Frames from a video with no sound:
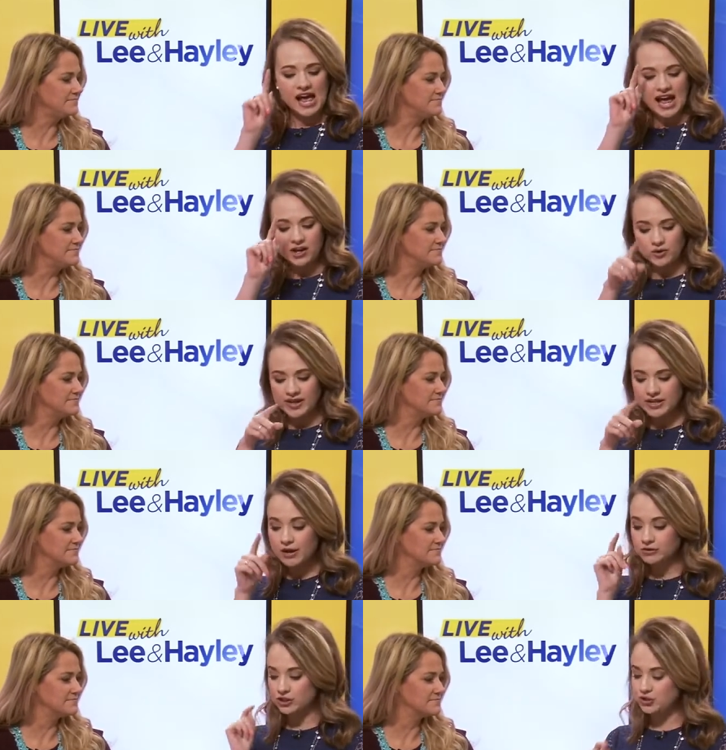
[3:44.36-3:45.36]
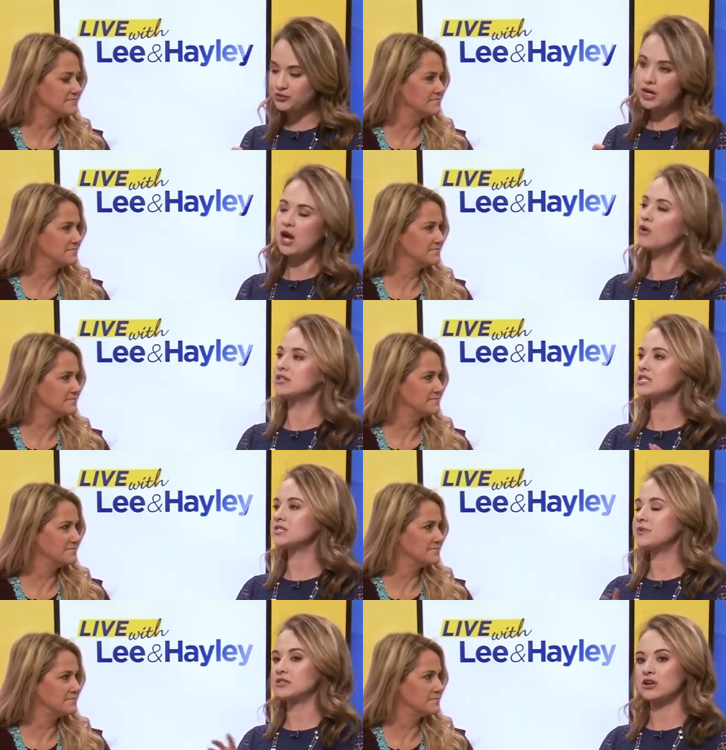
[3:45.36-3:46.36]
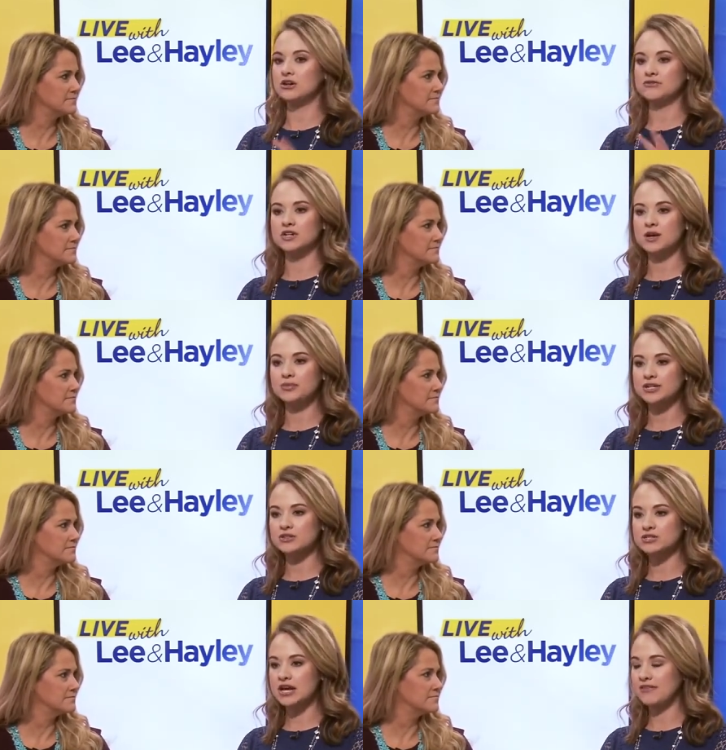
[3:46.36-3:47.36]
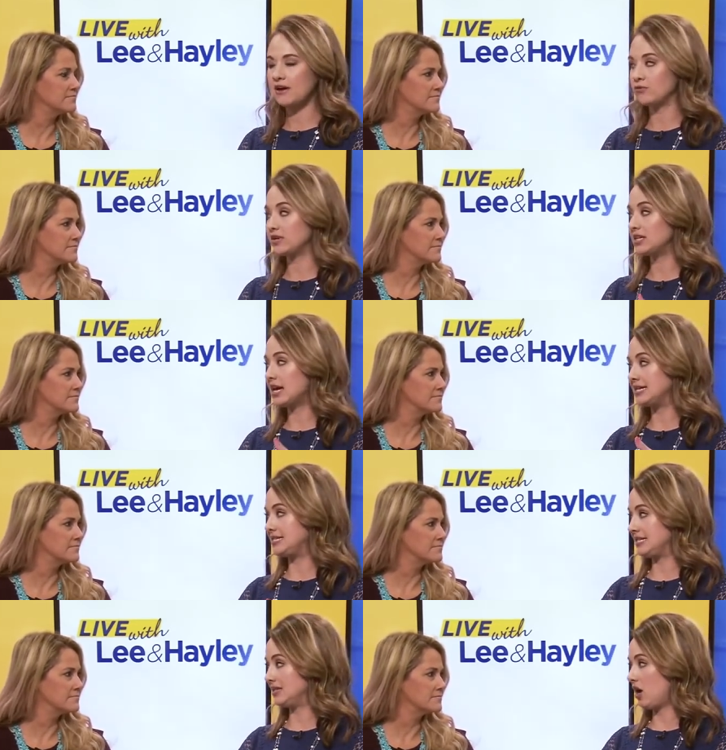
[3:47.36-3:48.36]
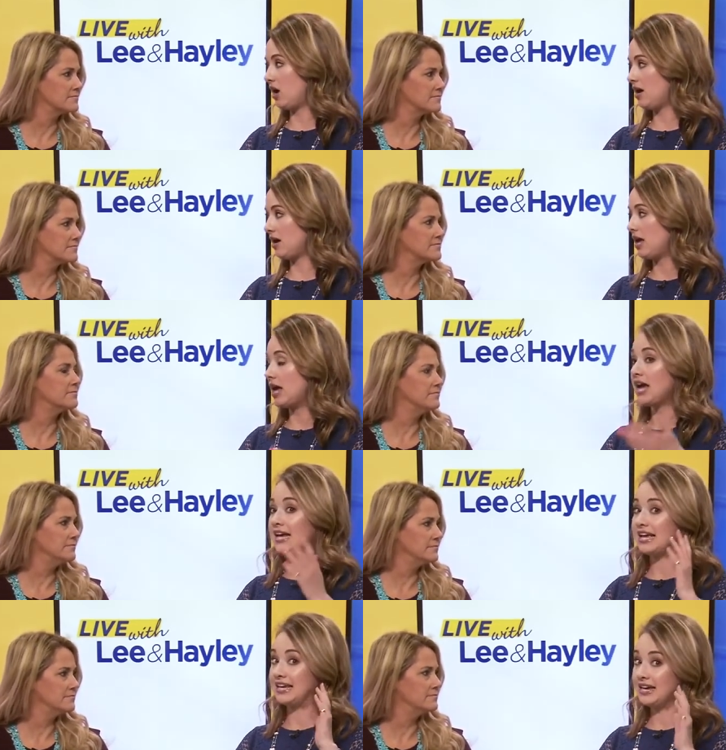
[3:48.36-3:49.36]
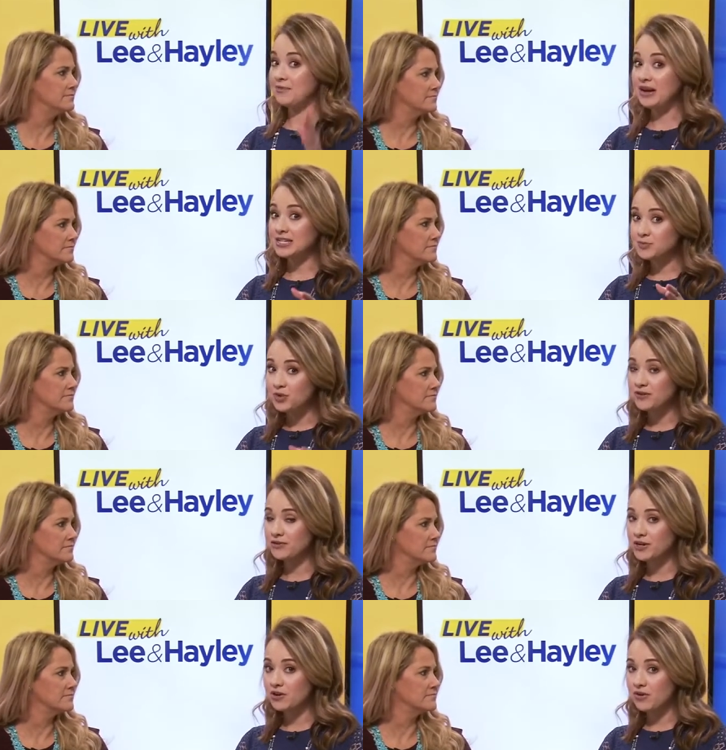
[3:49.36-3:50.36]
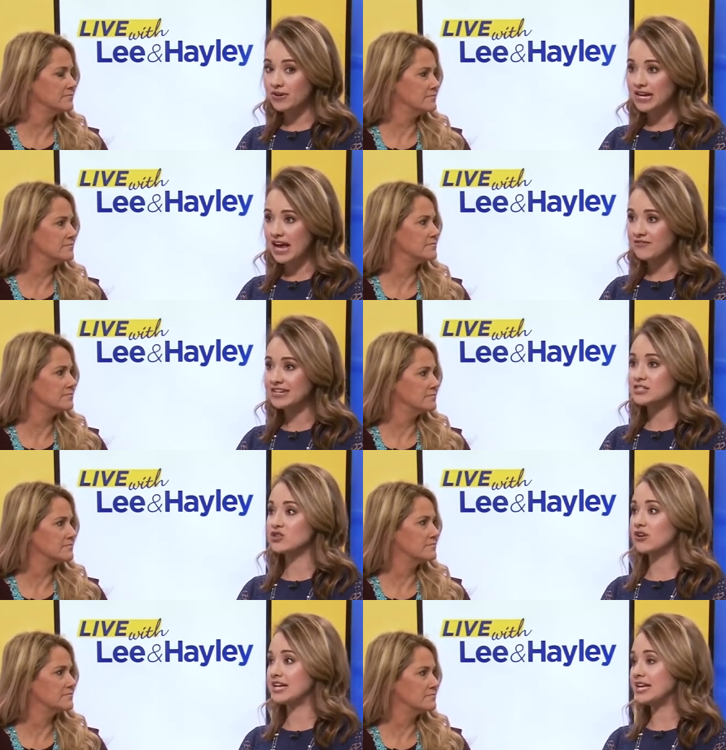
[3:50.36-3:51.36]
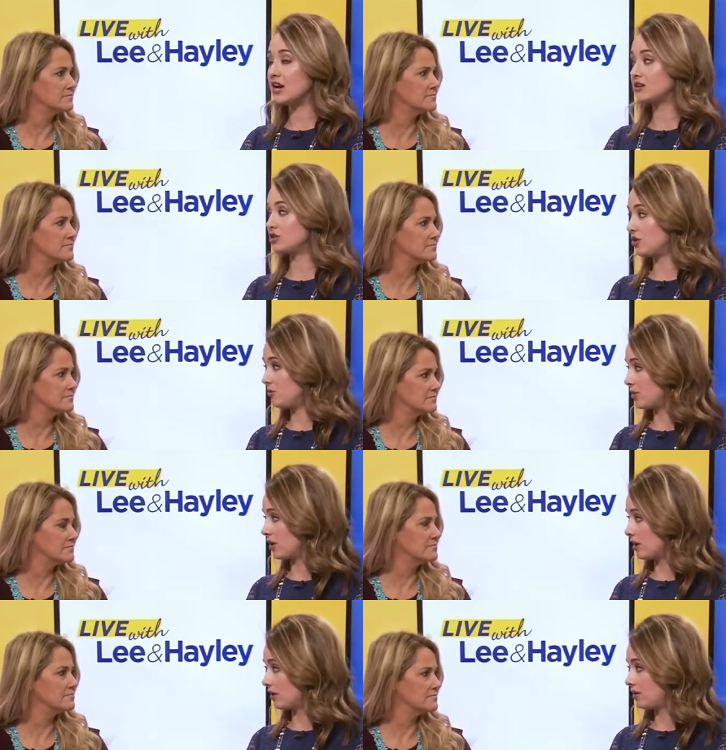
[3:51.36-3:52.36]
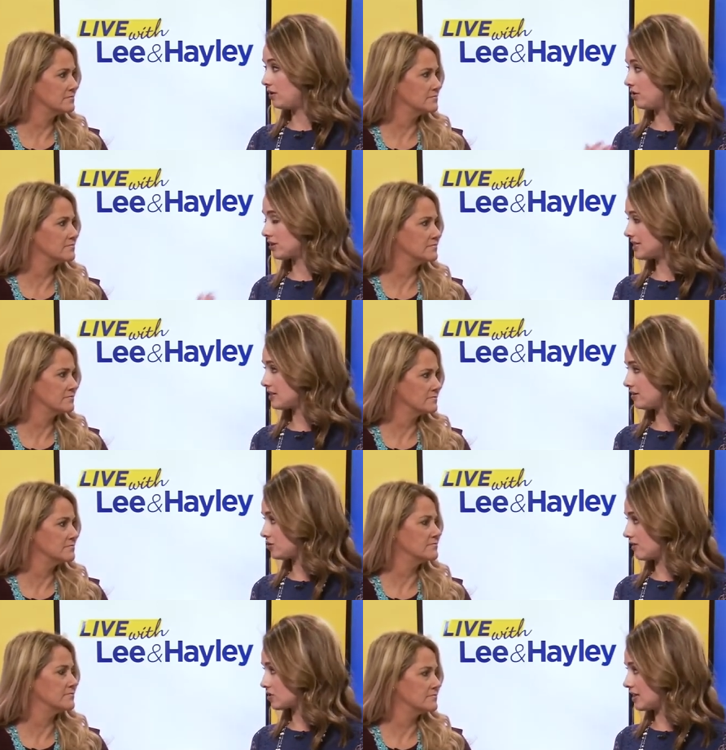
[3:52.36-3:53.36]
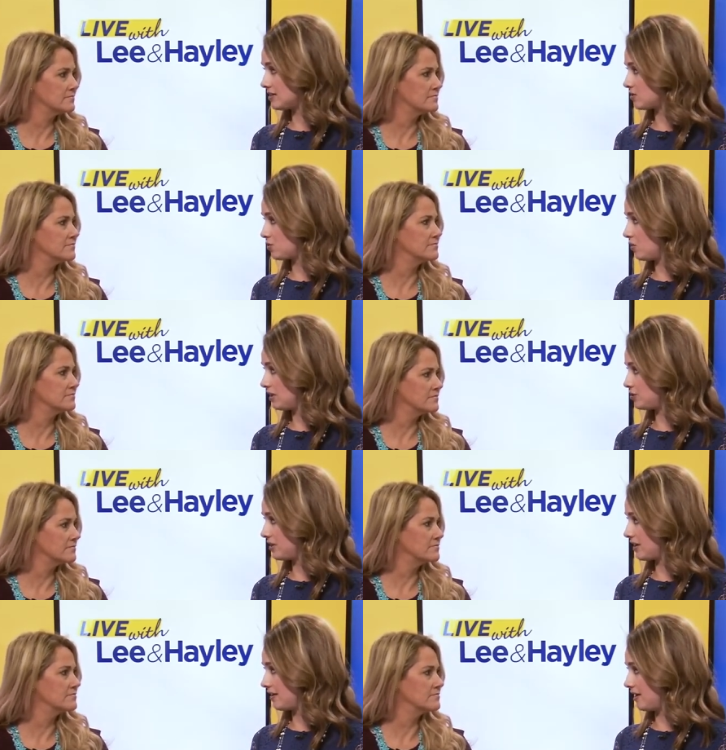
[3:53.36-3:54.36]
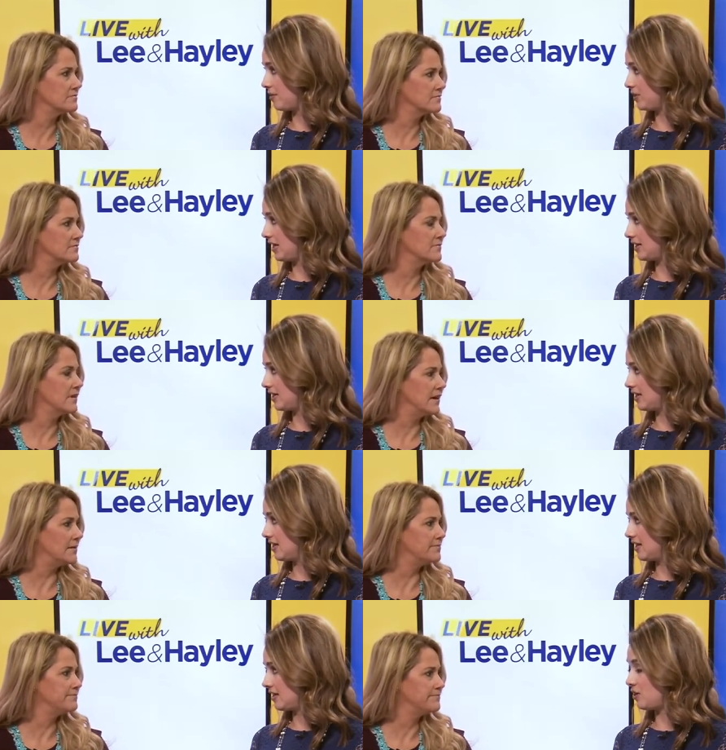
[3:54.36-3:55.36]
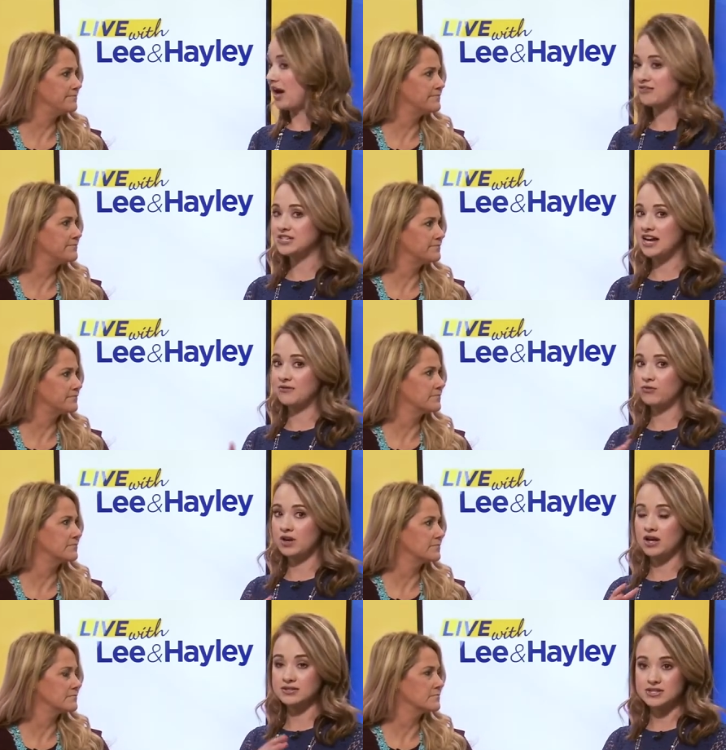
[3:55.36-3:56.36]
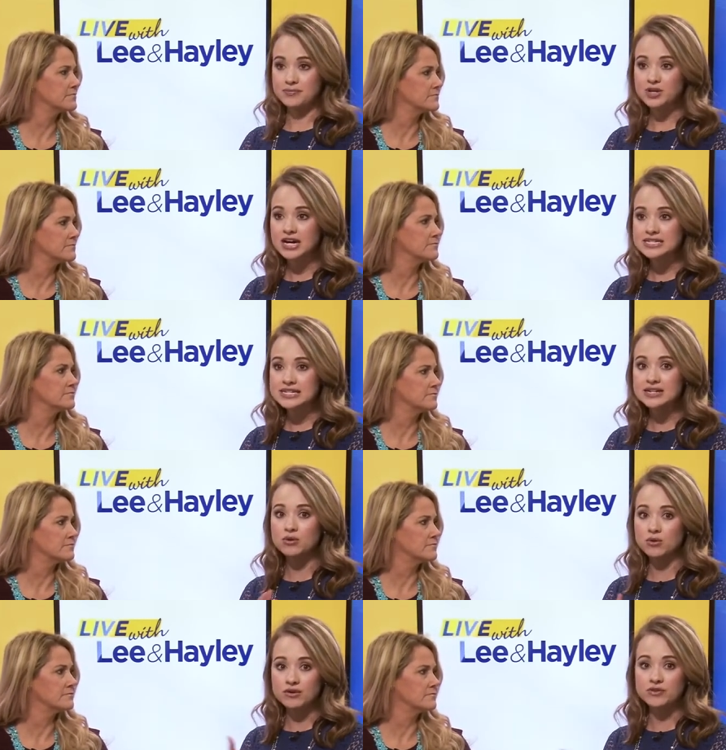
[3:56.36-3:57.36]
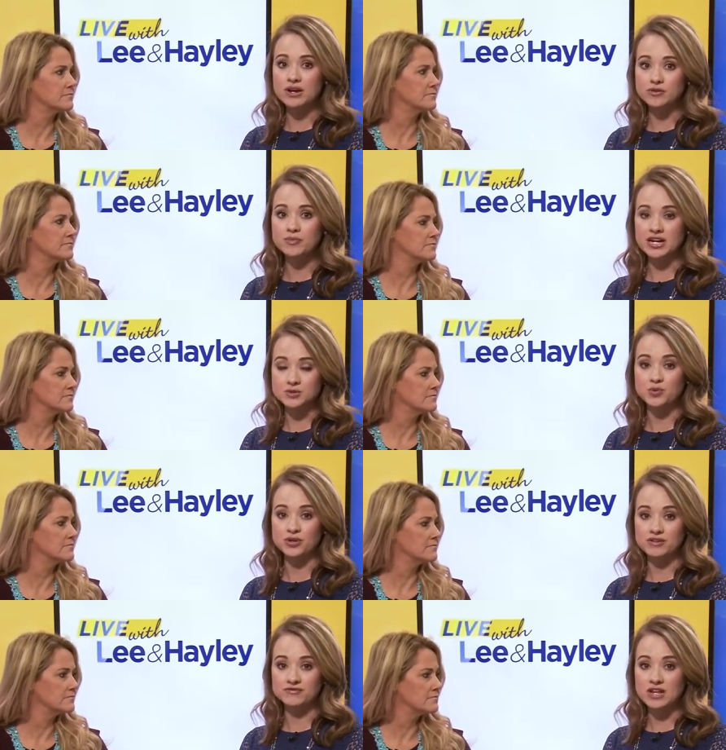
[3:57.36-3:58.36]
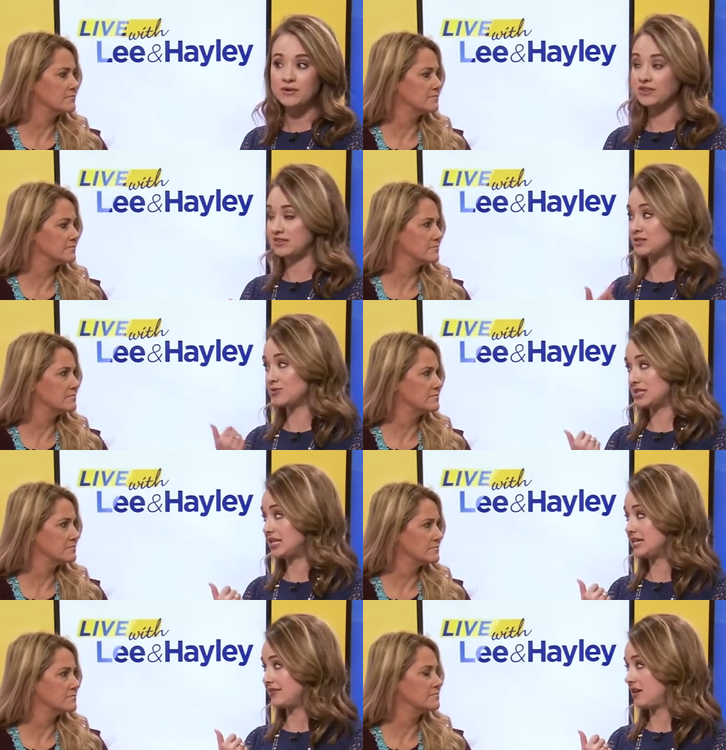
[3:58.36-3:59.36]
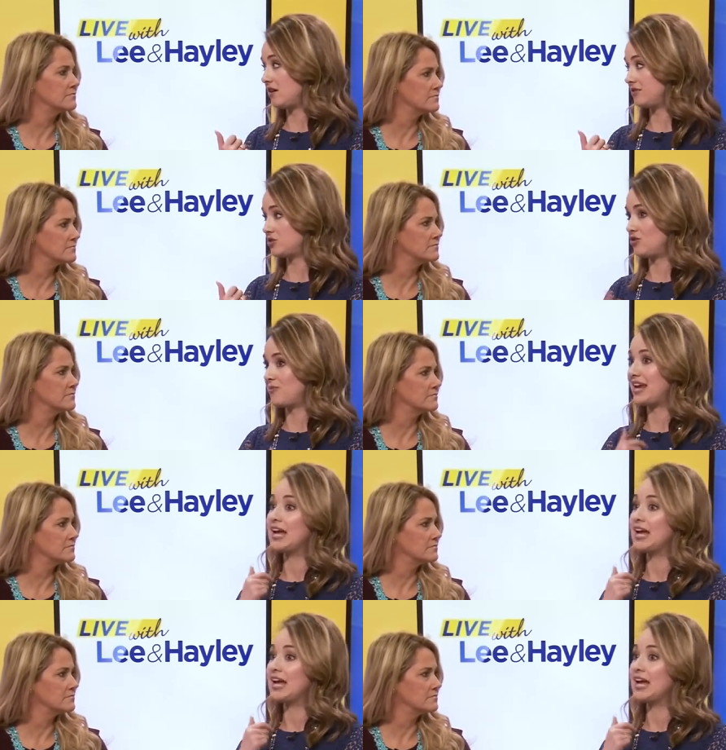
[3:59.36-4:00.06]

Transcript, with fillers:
Speaker 1: And quick note, did you know this has been talked for a couple years now, that real ID law? Mm -hmm. Get a passport if you don't already have it. Starting in October, your Kentucky driver's license won't let you get on an airplane. Yeah. You have to have one, a separate ID, or if you have your passport, you can fly with it. That's what the lady at the office told me,